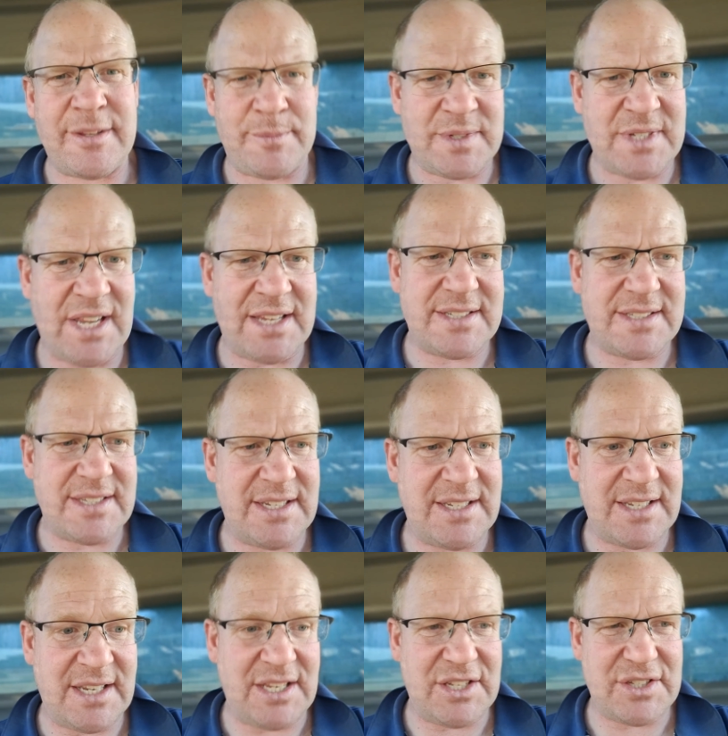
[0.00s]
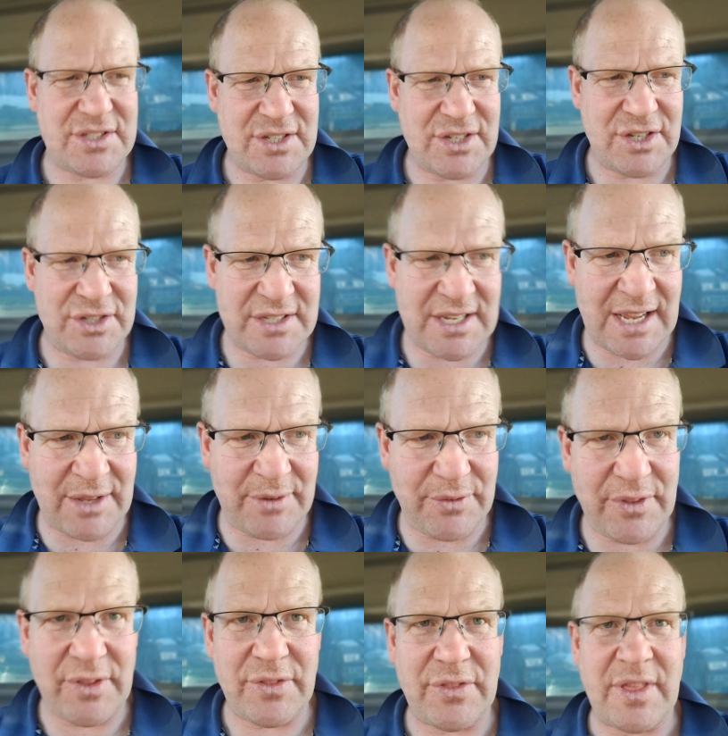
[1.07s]
them tested, and it's turned out
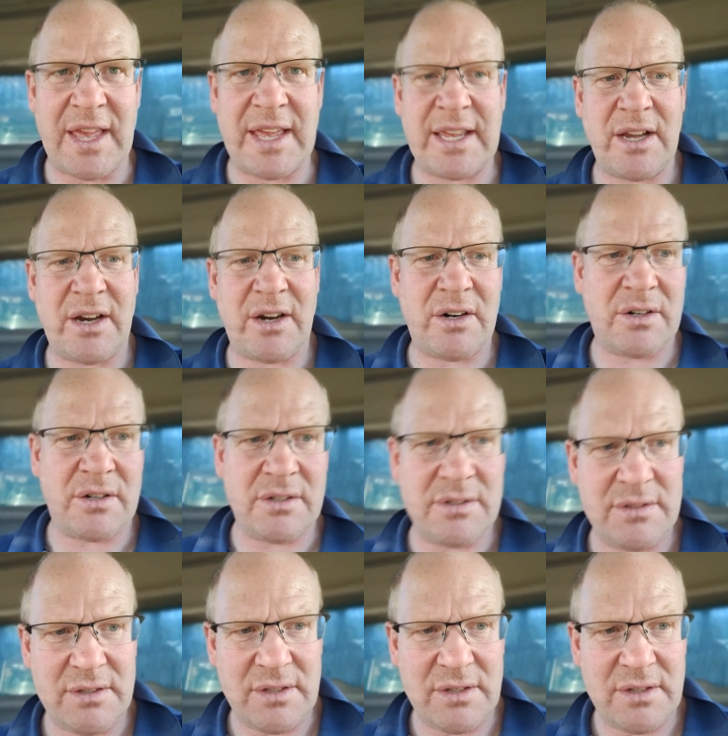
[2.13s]
that they are